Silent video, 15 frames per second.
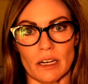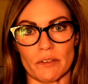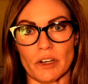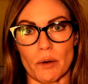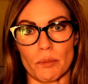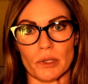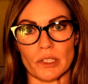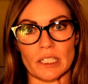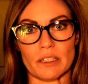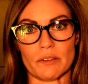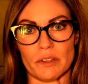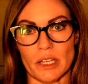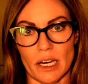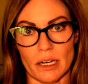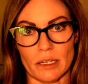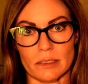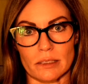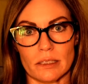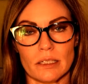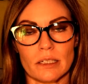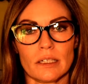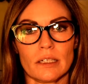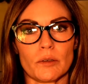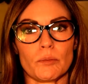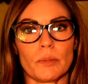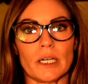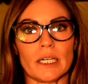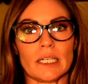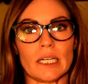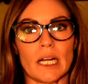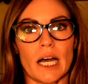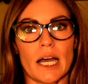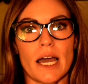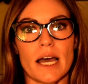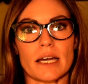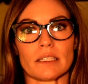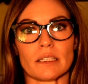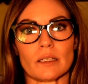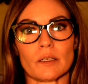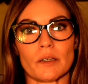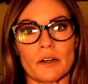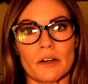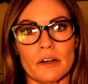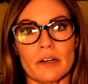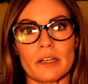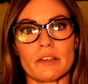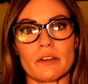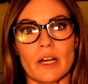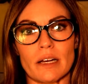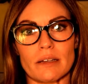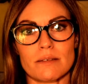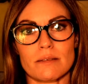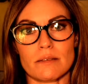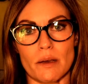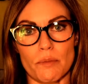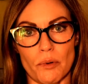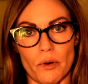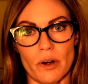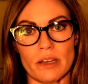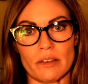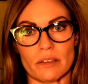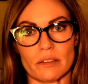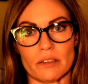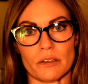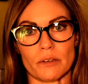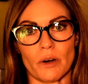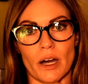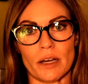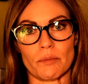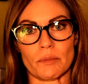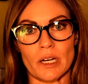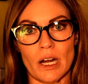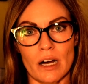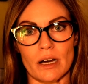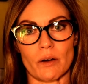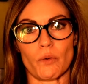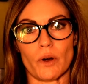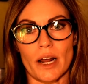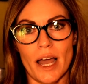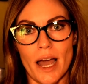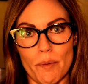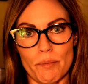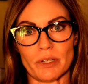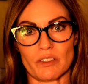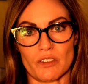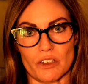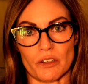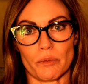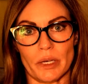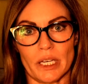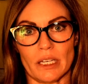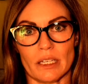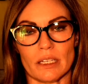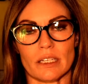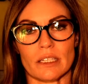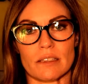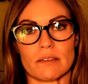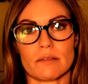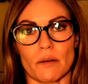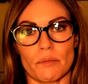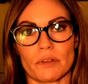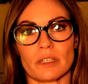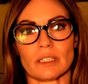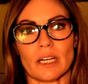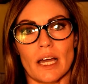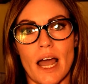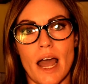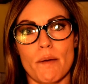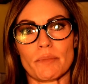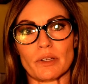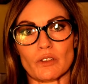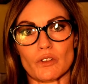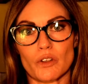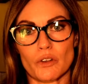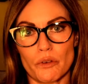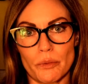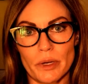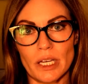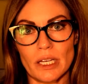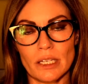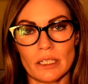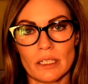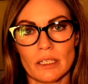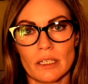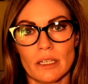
I've got plenty of that. But I had to learn, you got to separate the two. I am not what happened to me. It is something that happened to me.